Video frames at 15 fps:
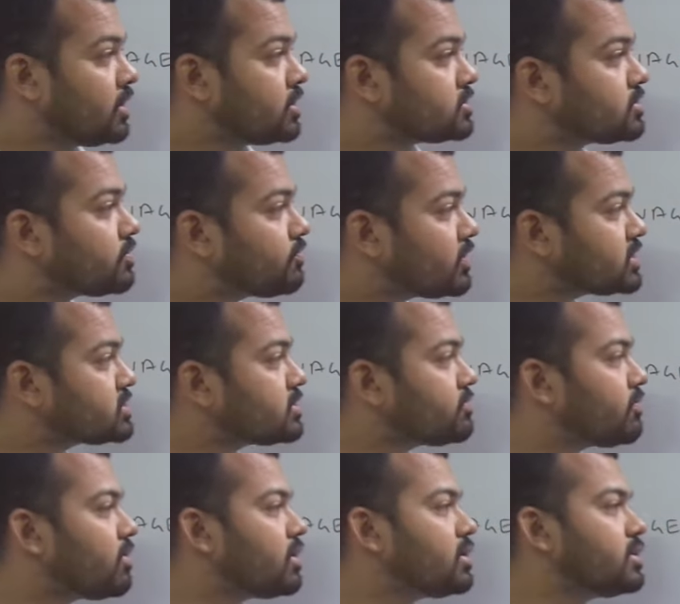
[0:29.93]
So first of
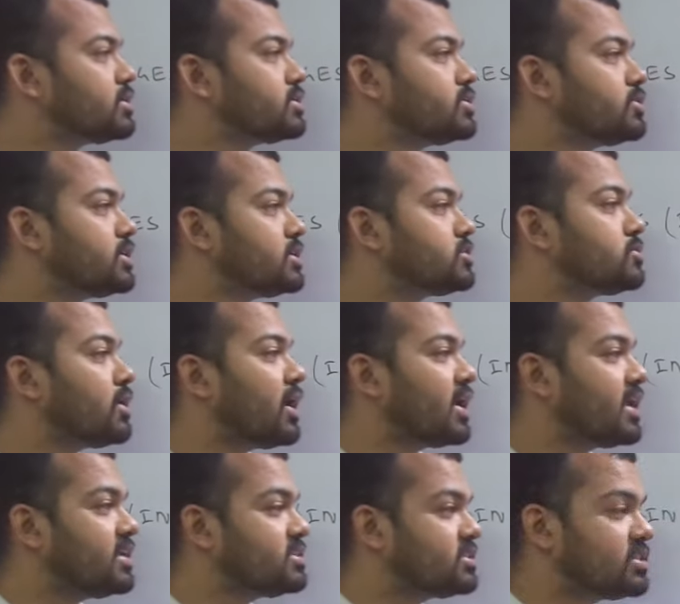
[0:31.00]
all, you need to
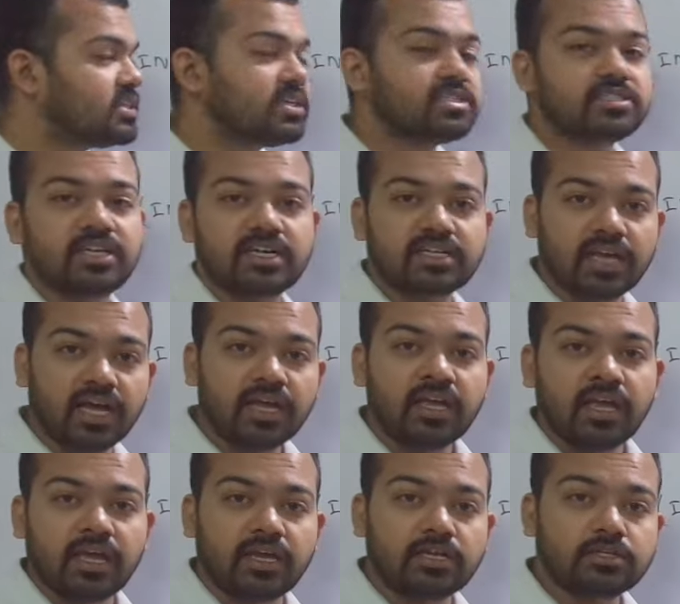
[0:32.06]
arrange these data
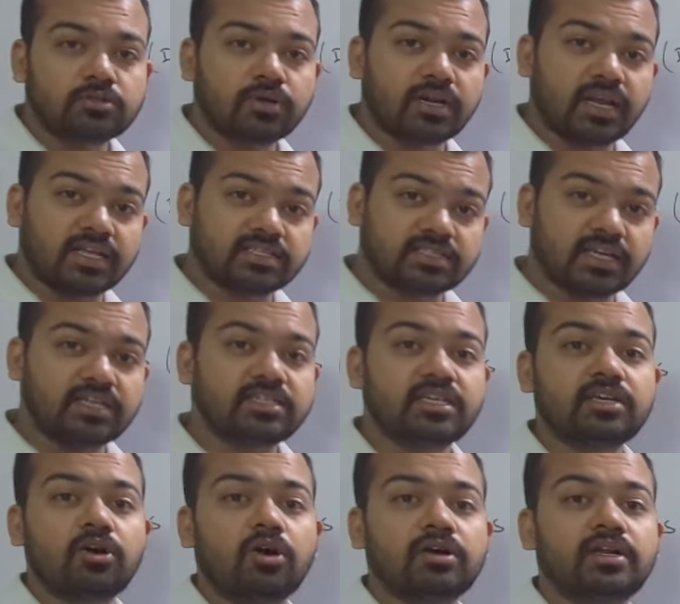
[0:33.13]
into an
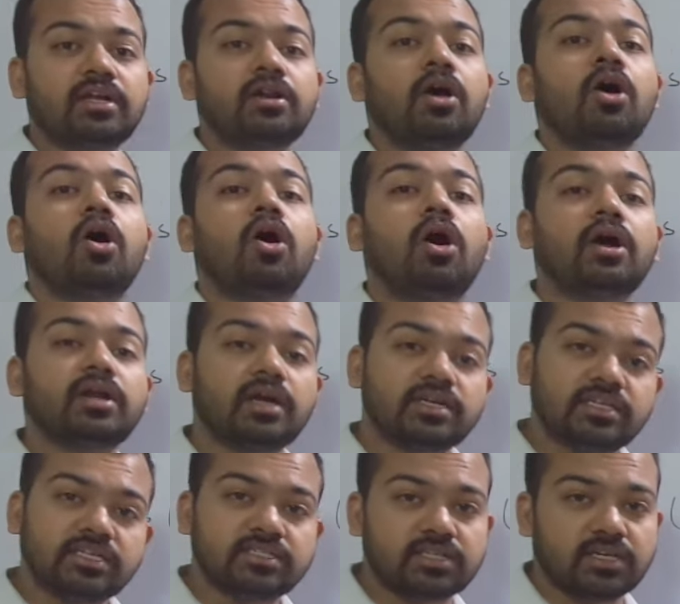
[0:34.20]
ascending order or
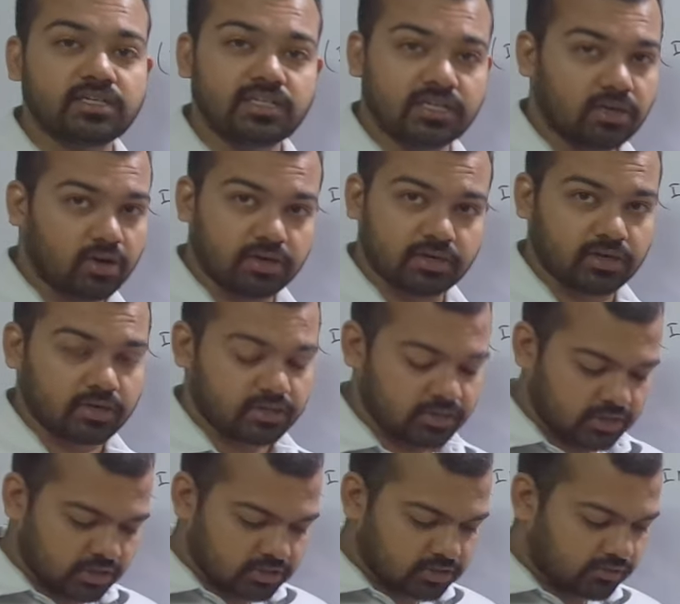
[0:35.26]
descending order.
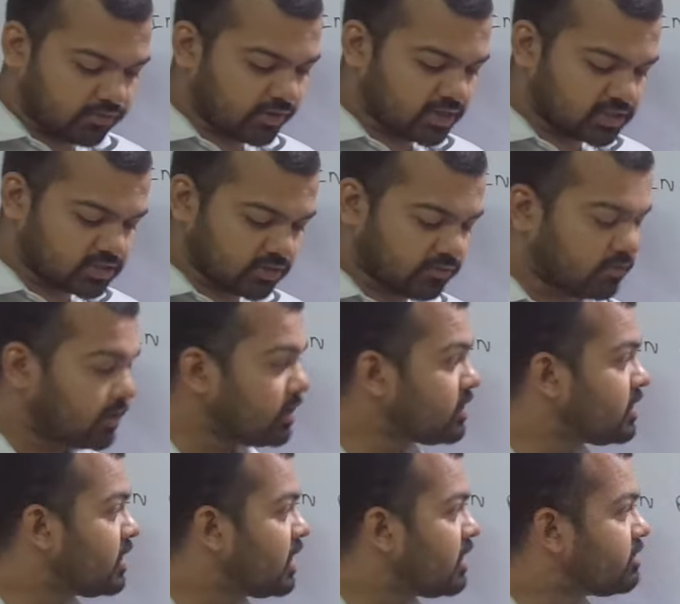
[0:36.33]
So first of all,
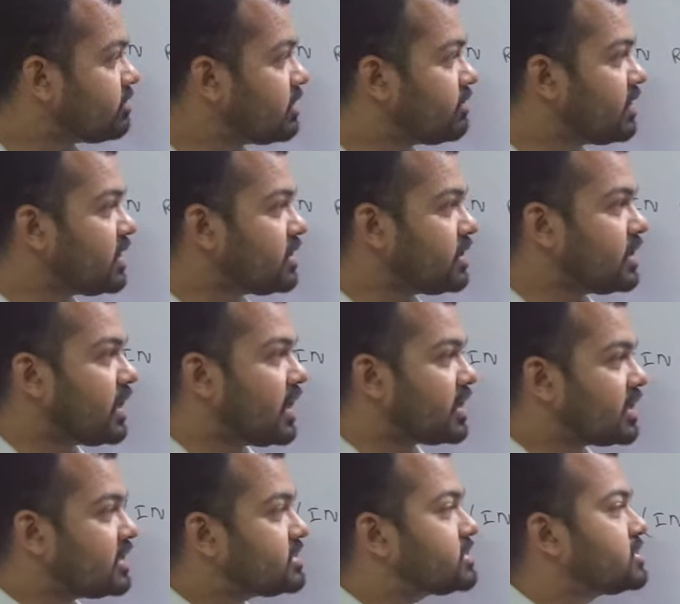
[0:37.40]
we will
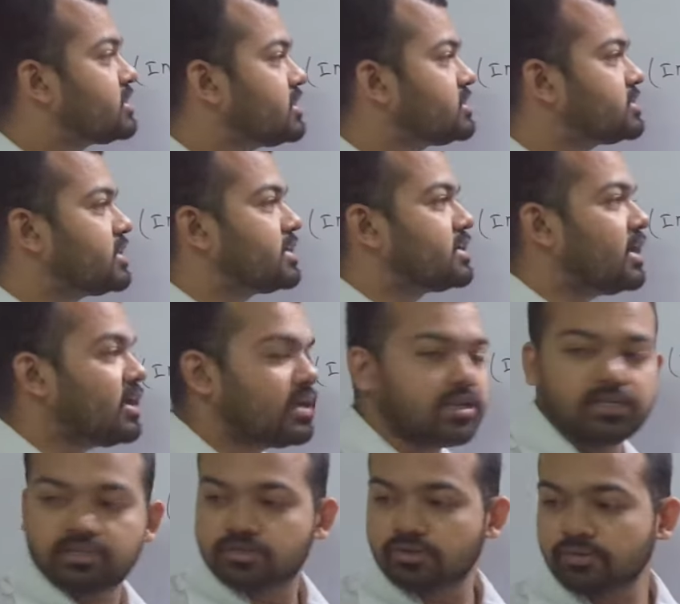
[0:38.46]
arrange these data
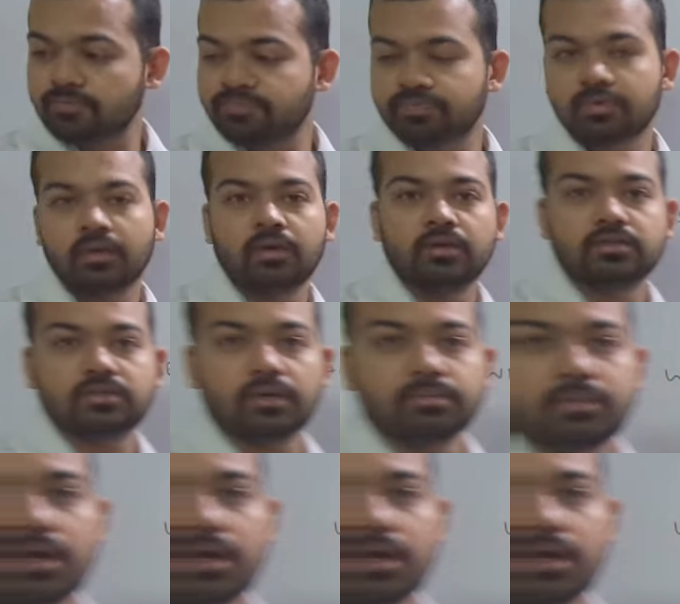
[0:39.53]
into some